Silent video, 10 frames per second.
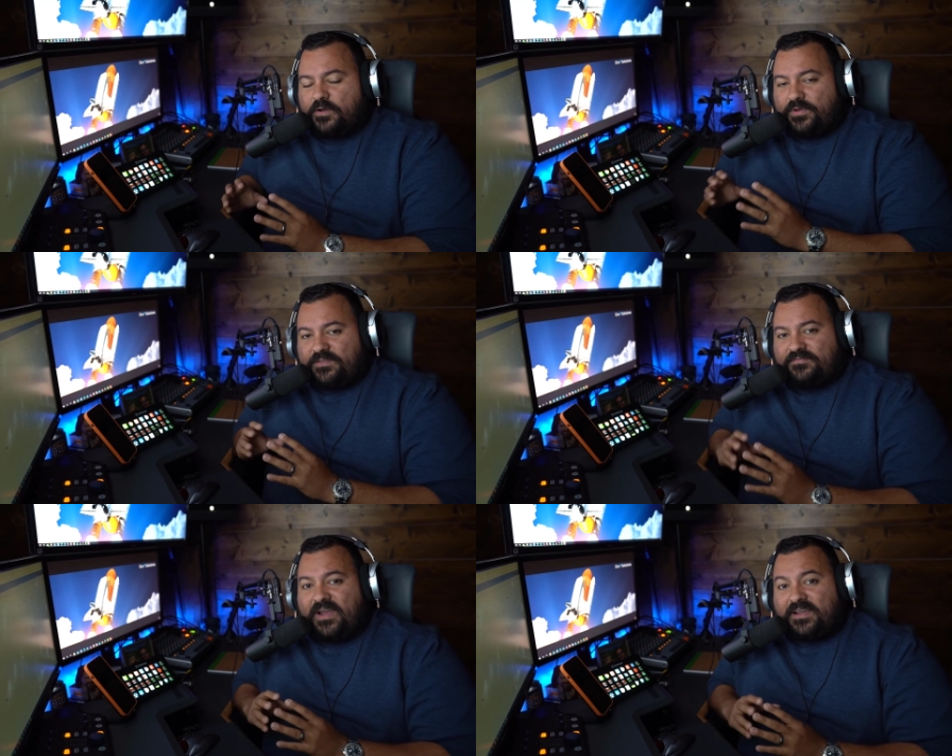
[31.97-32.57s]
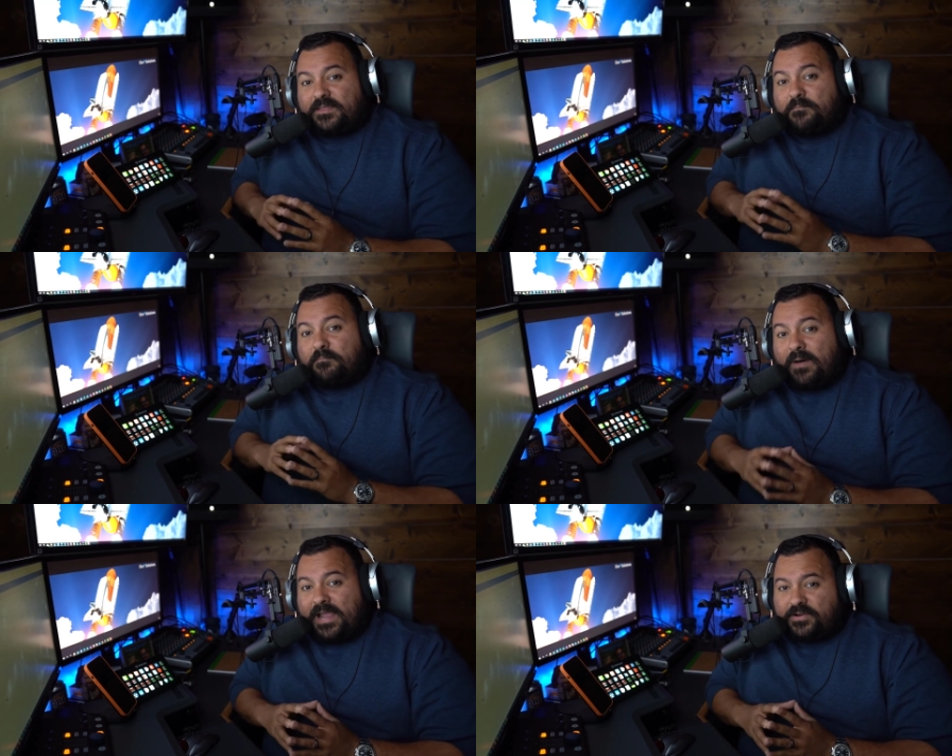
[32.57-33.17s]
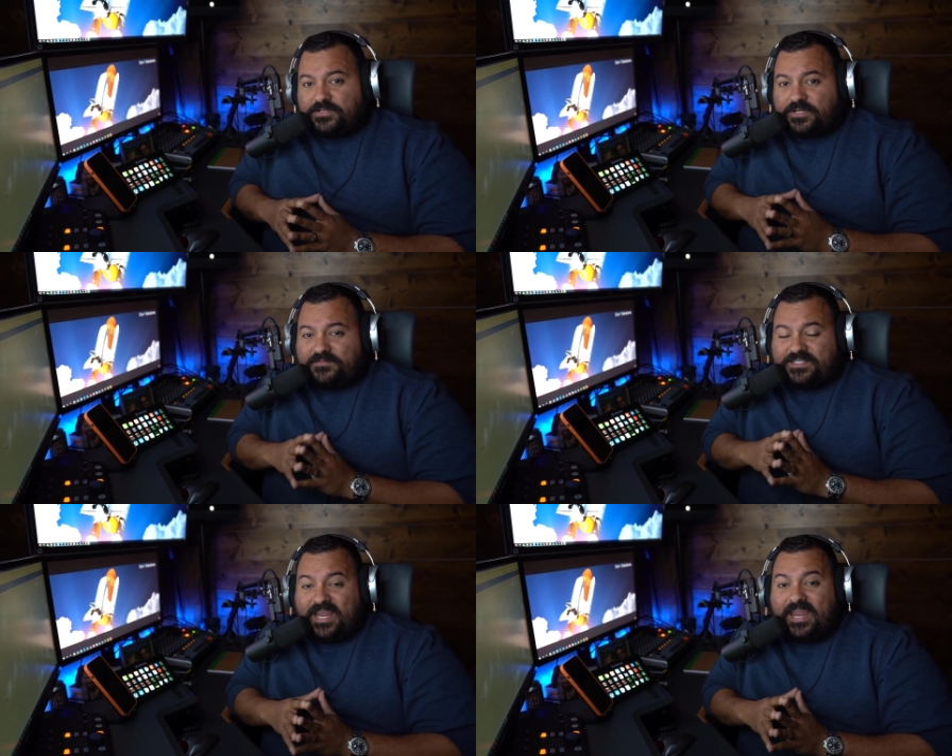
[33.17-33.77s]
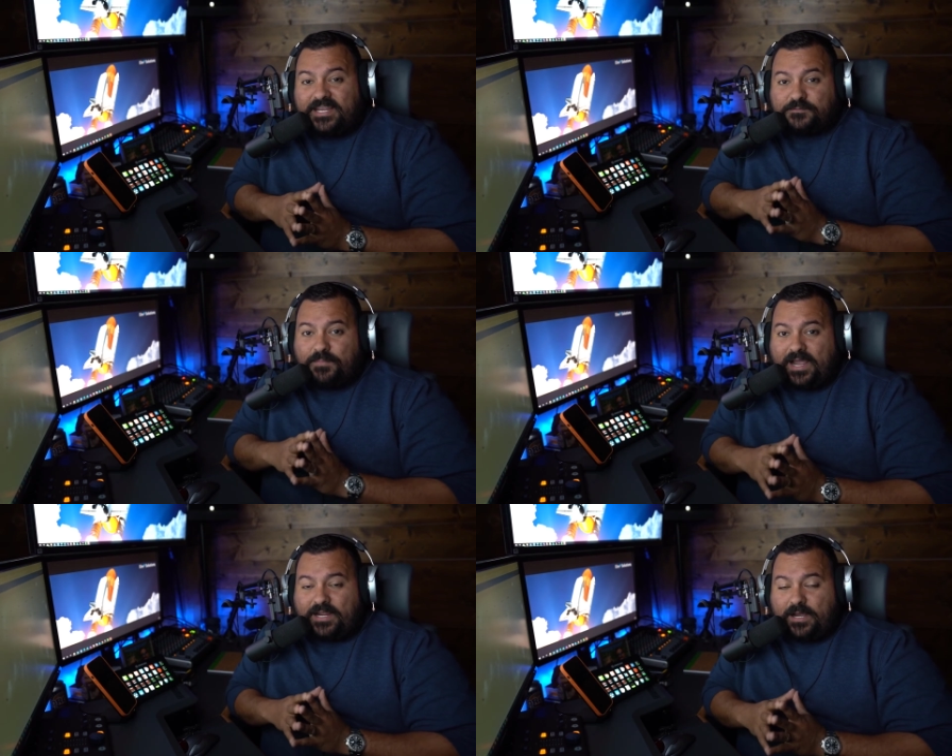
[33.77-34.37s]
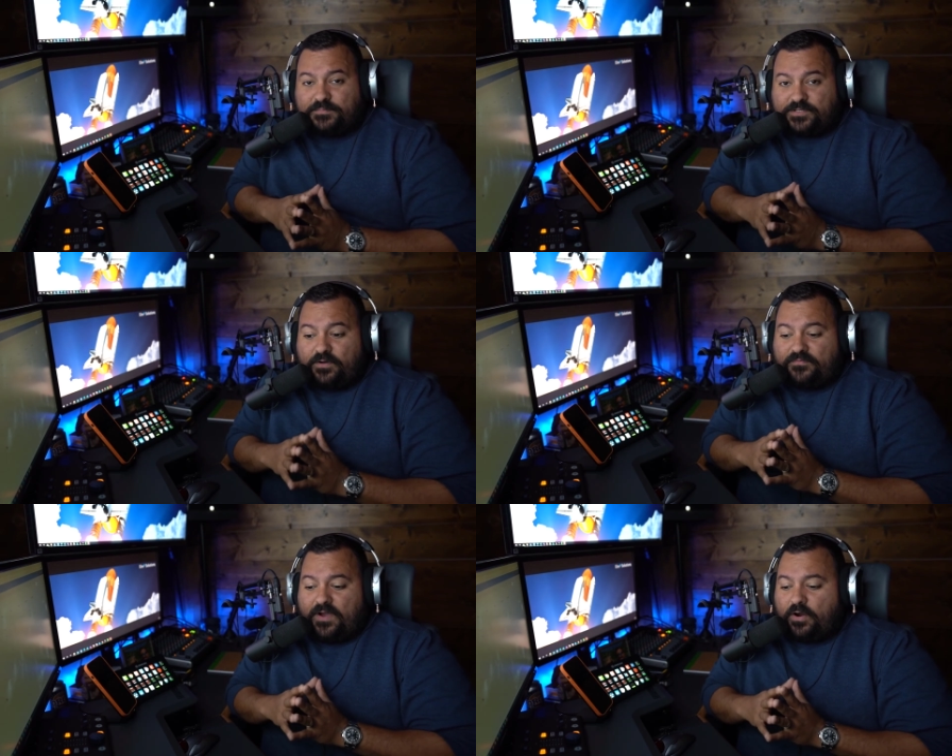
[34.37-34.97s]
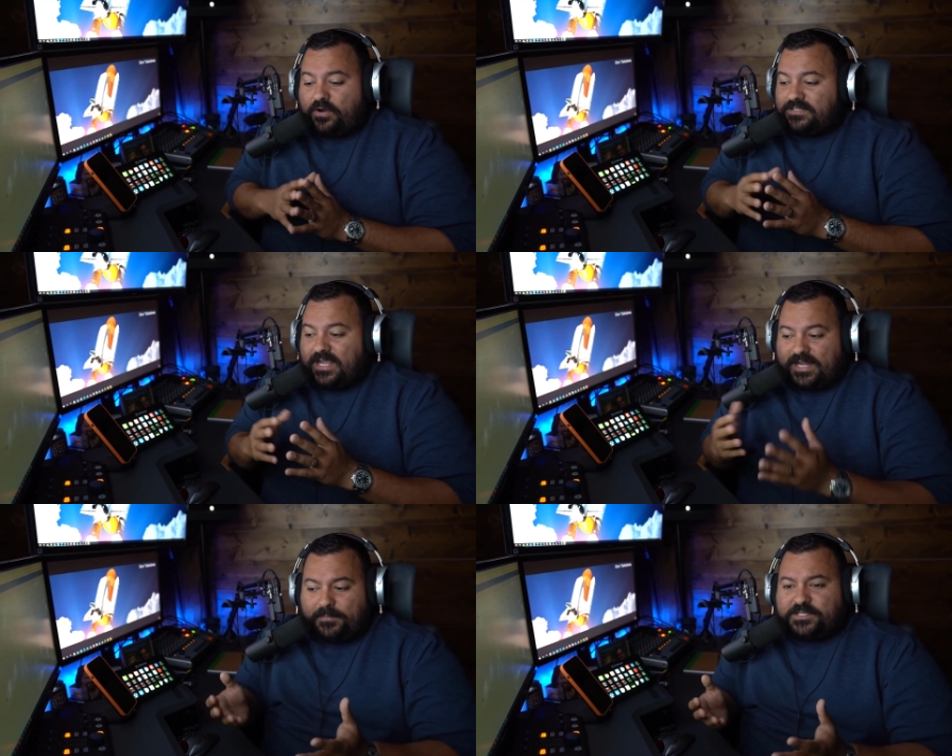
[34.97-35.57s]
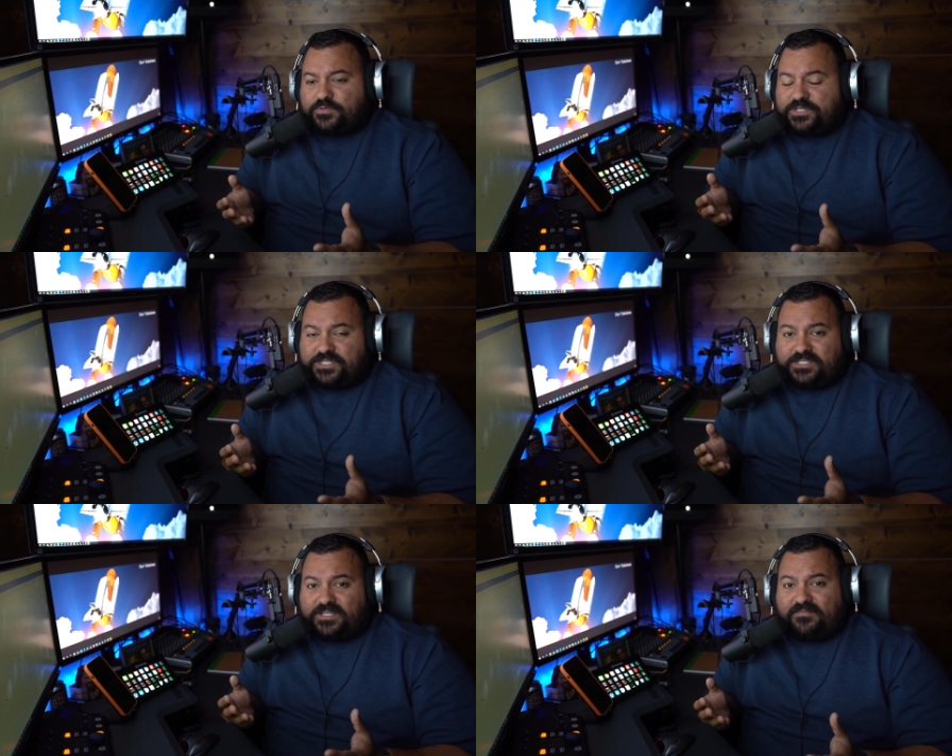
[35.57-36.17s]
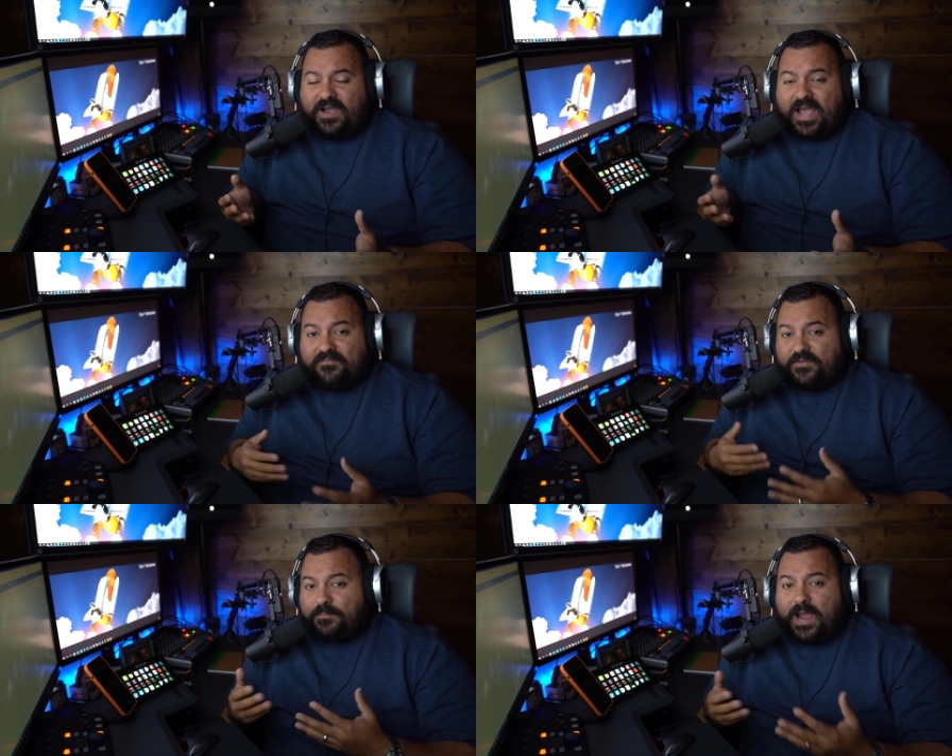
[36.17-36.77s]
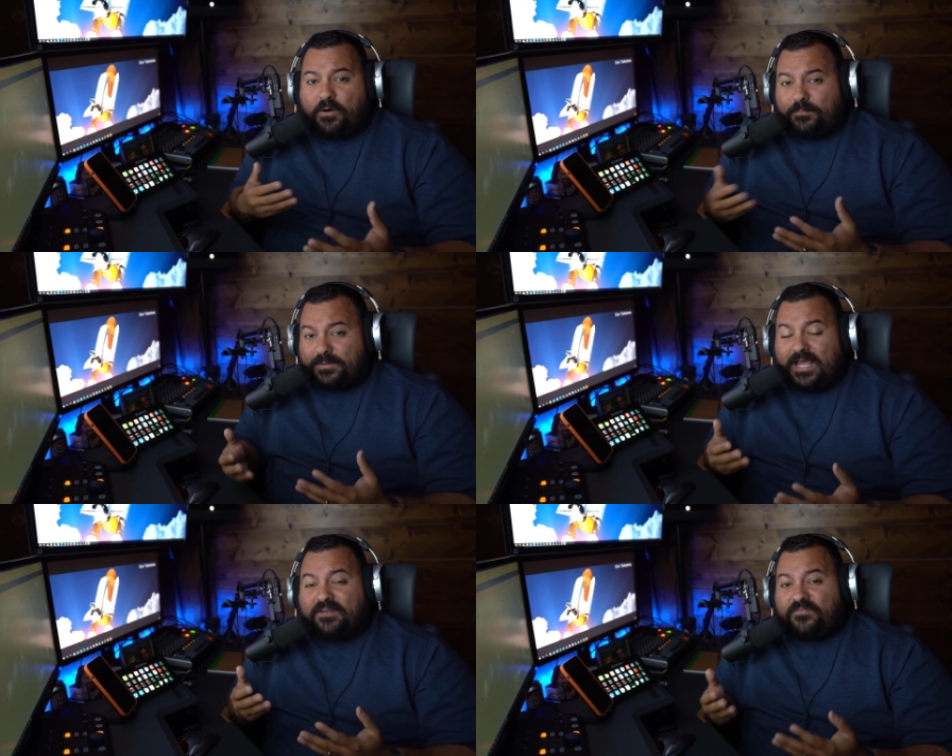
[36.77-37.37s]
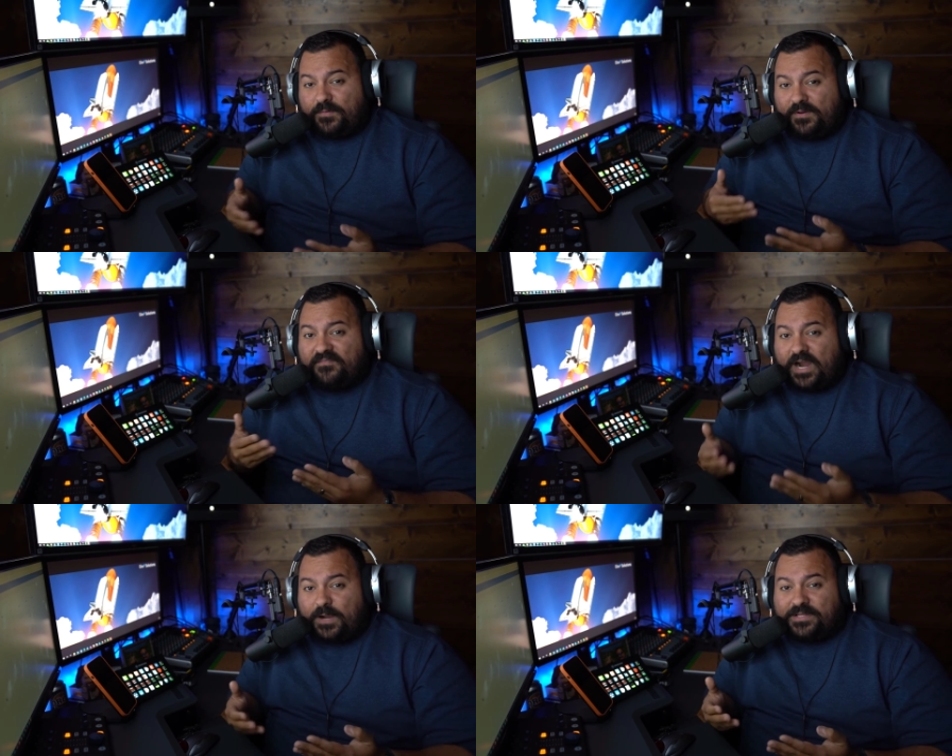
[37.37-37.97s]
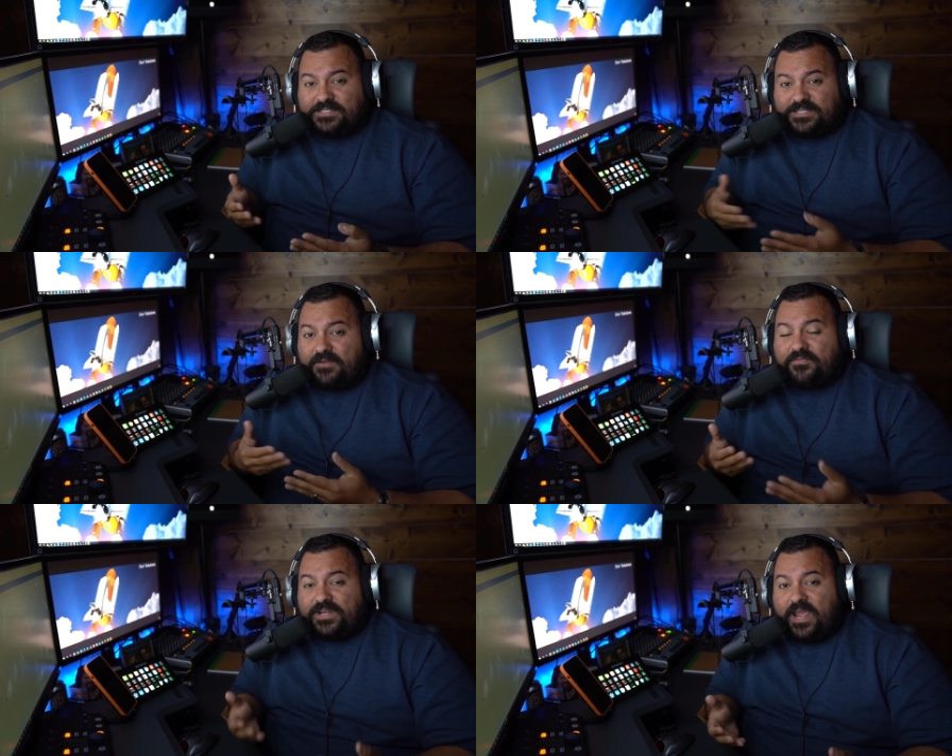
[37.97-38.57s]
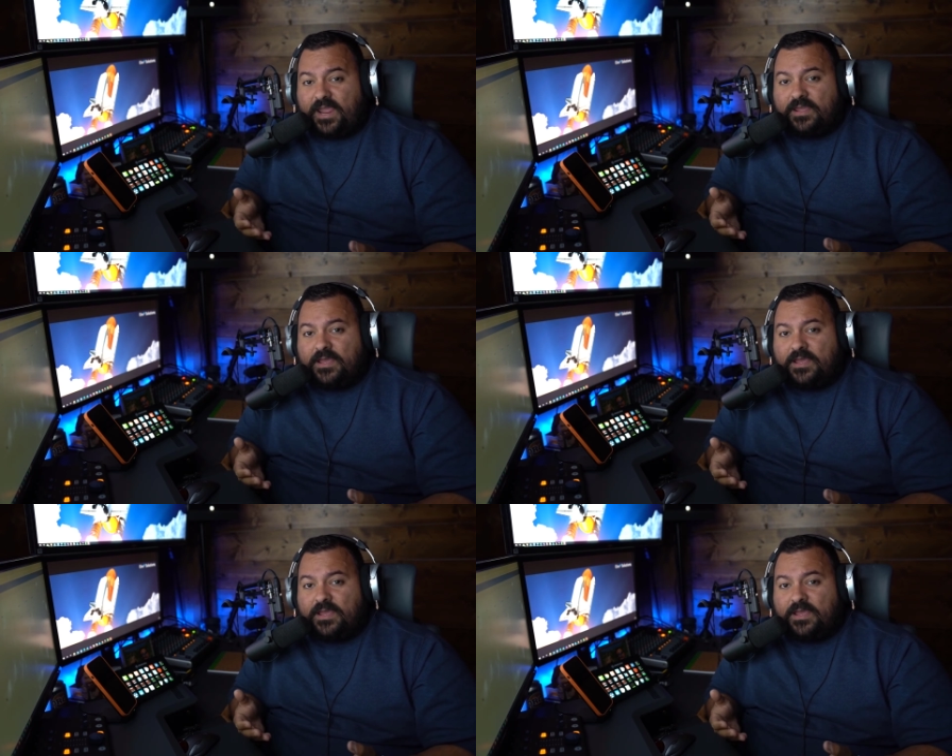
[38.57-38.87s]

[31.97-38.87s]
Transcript: with the fact that Microsoft takes backups of our Dynamics 365 and Power Platform environments every day.